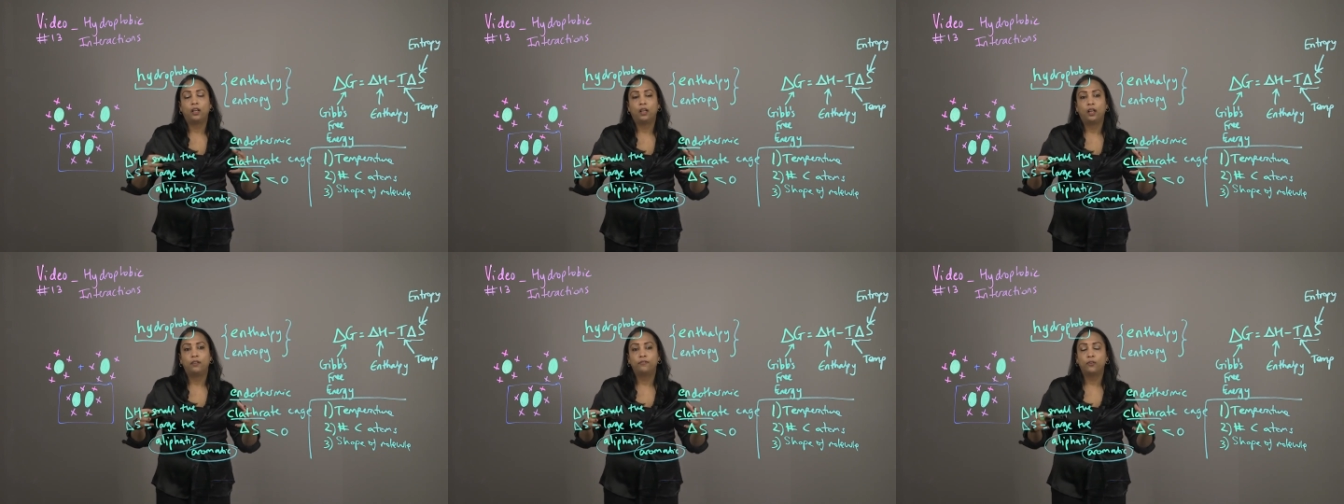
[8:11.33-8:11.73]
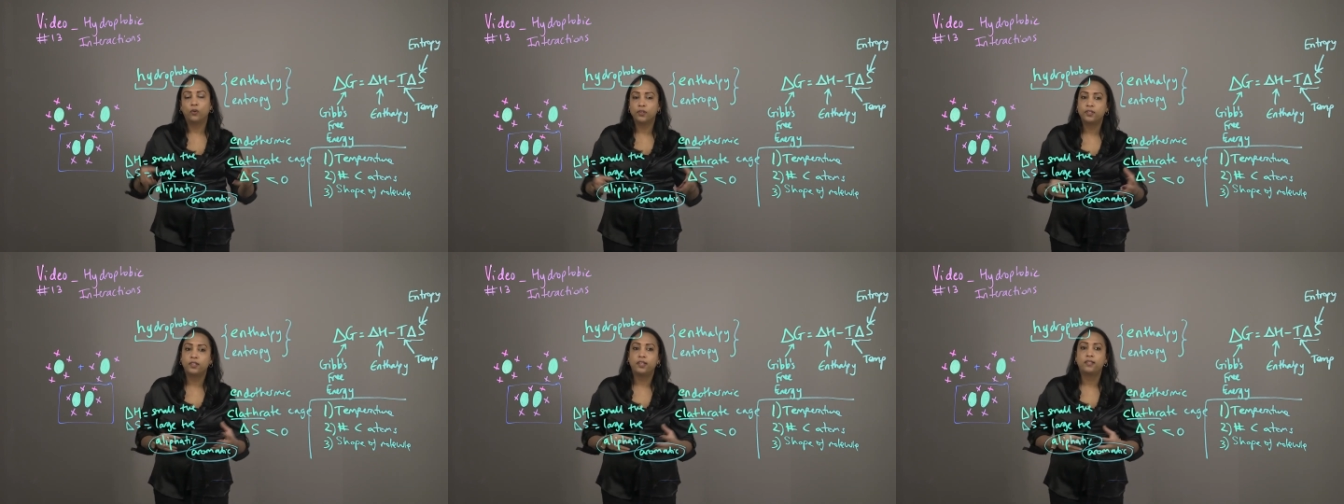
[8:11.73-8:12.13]

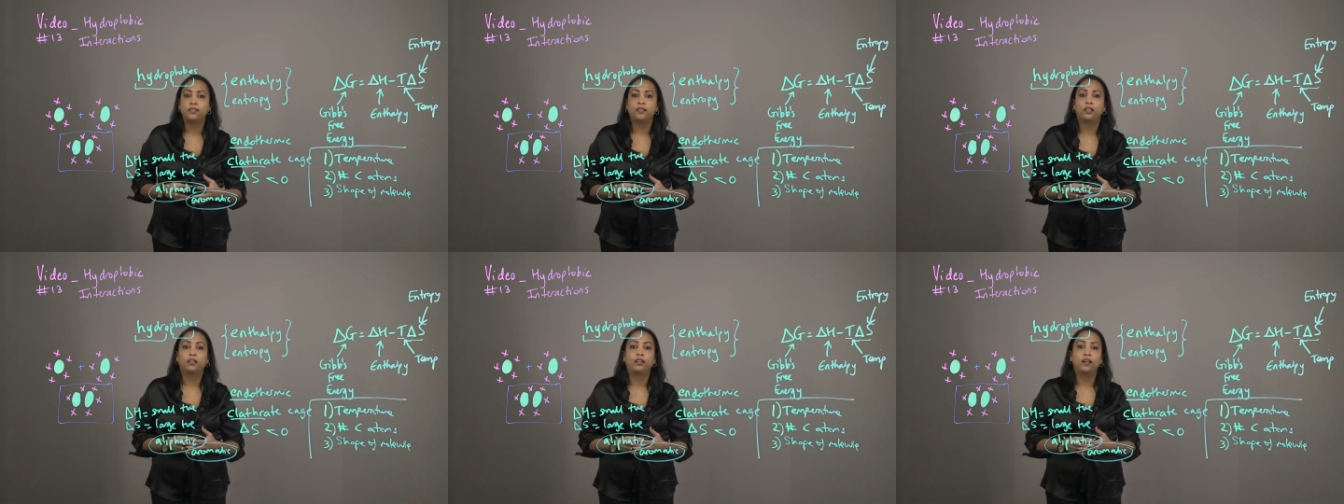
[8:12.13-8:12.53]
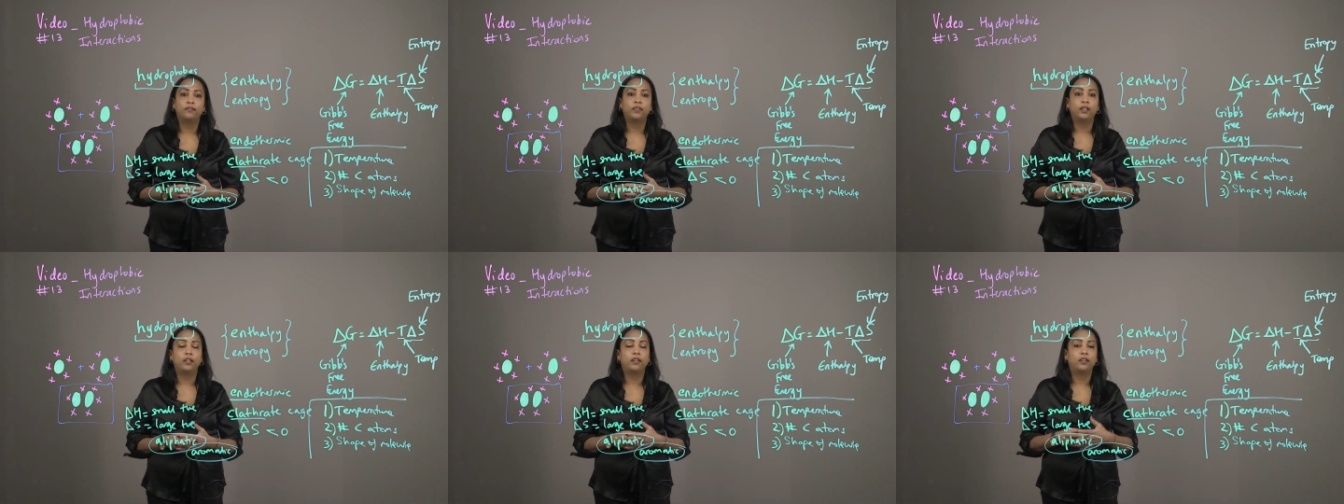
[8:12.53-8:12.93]
forces that
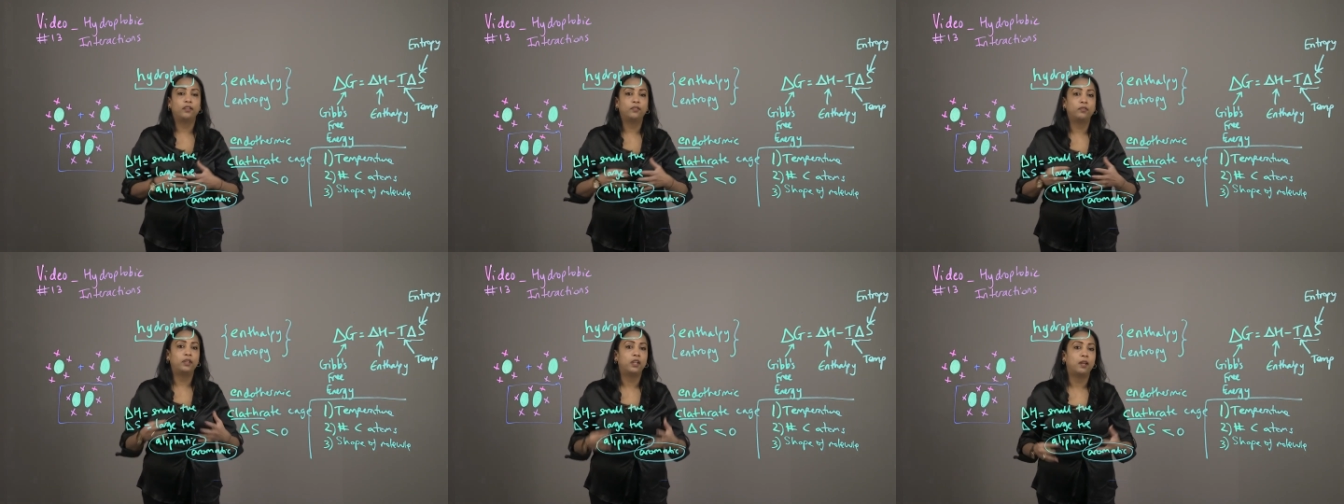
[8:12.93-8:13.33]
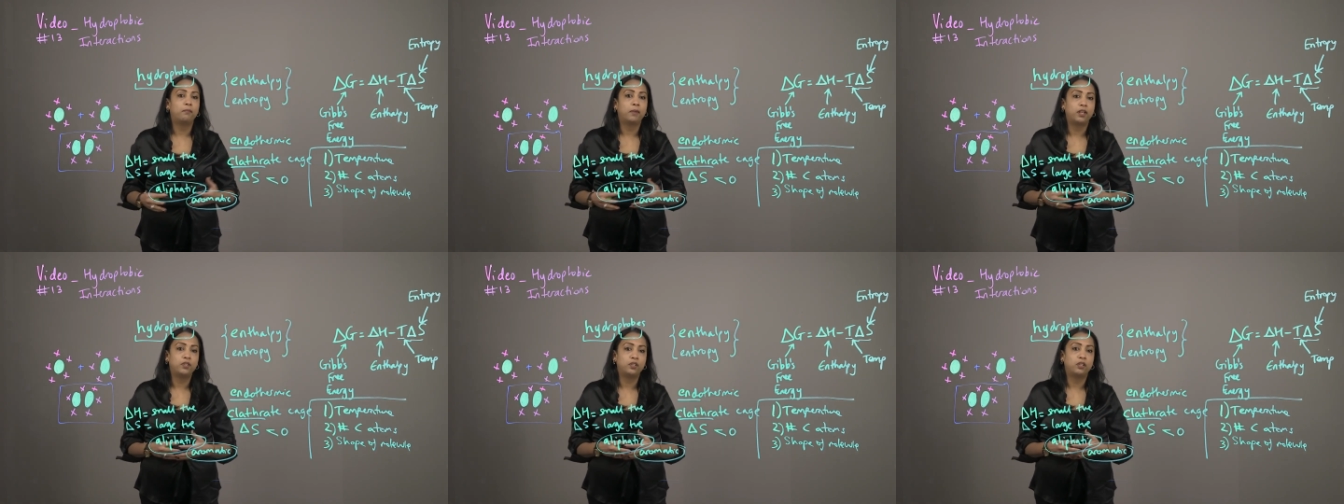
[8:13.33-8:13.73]
govern the
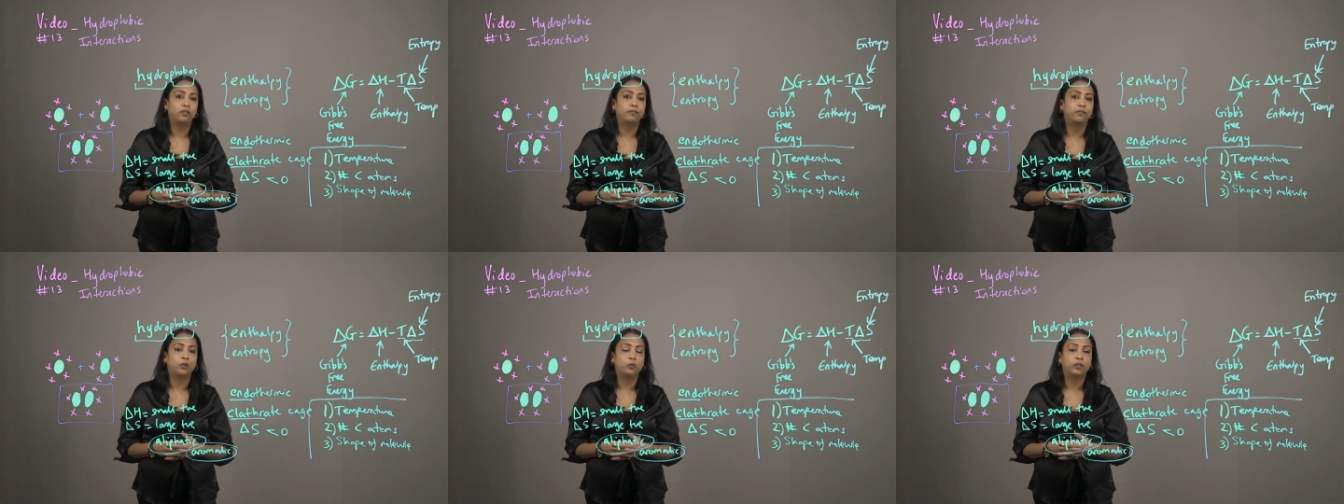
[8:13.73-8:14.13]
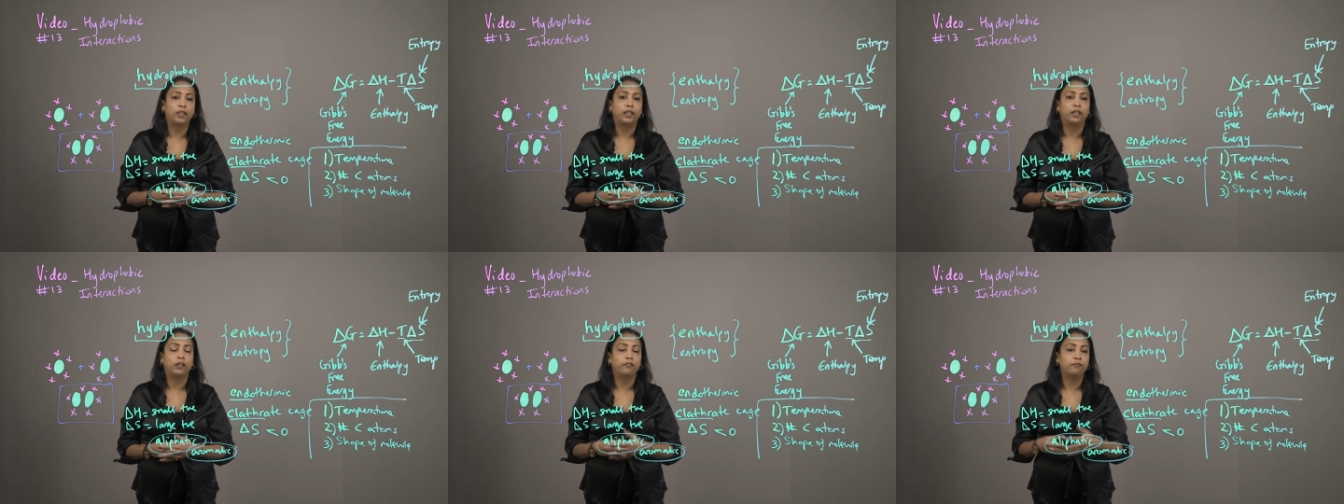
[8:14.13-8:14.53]
three-dimensional
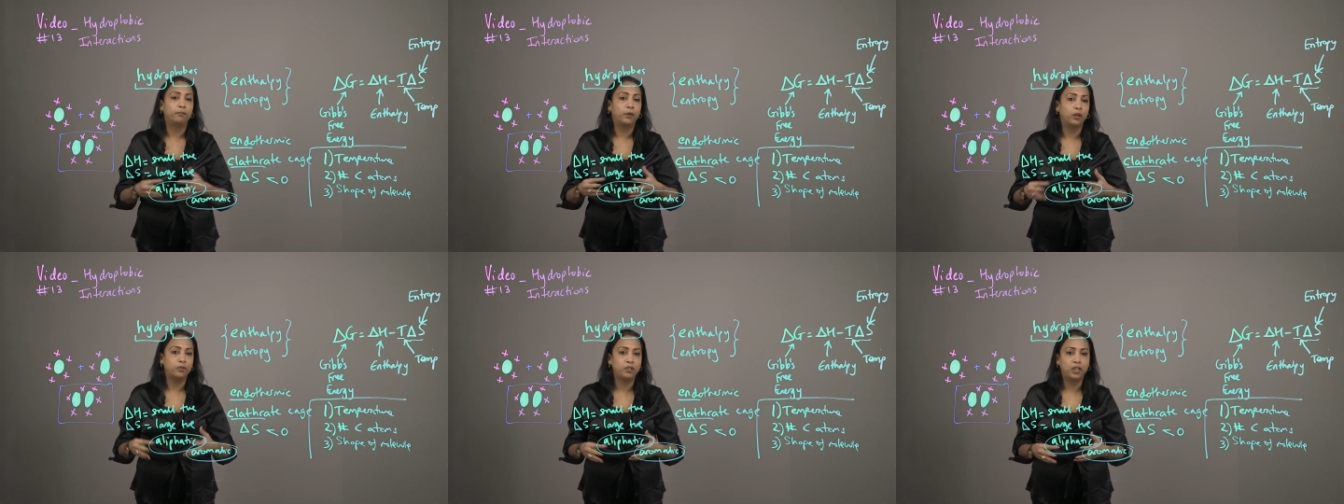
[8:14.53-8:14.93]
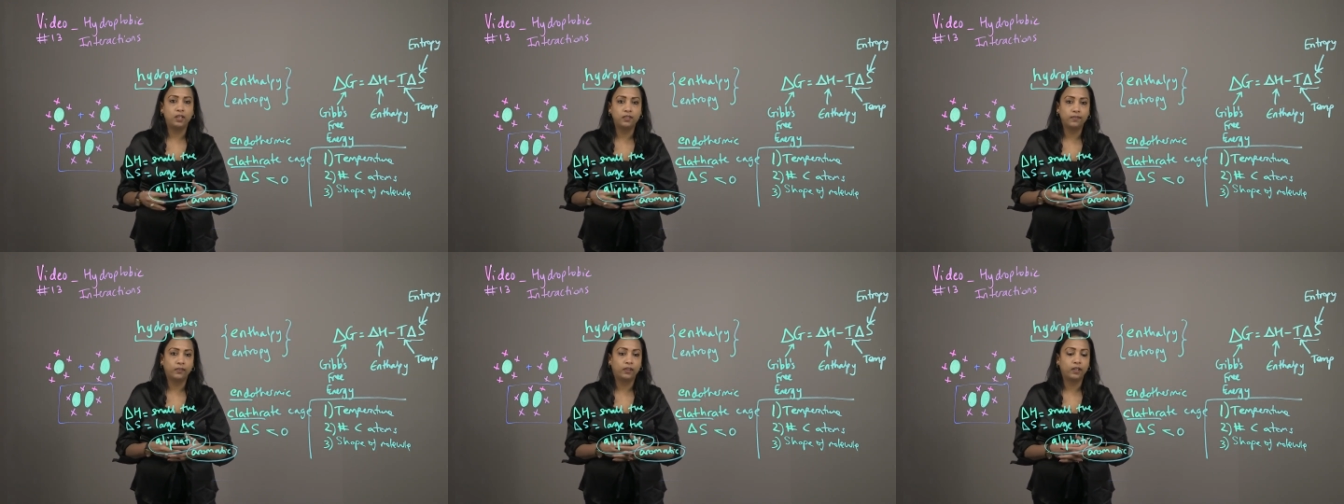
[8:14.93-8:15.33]
folding of proteins,
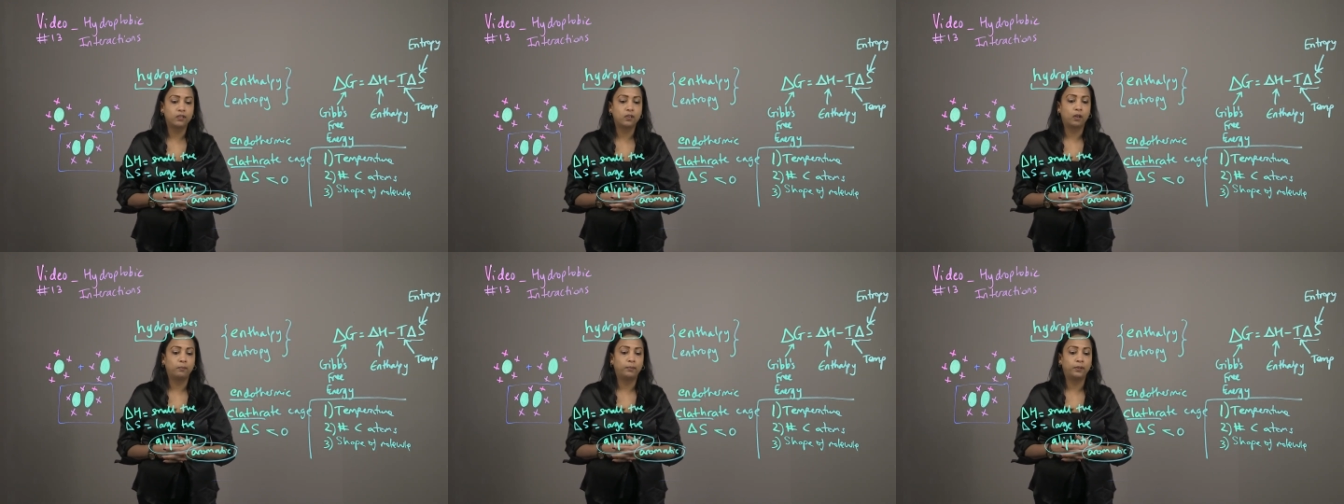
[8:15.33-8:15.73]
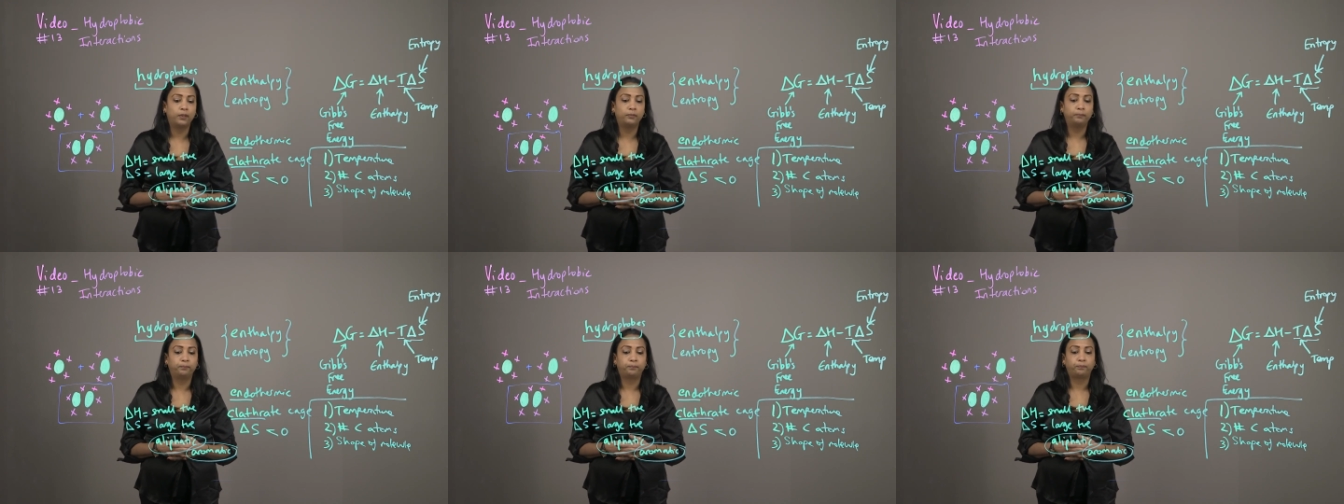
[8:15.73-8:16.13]
for example.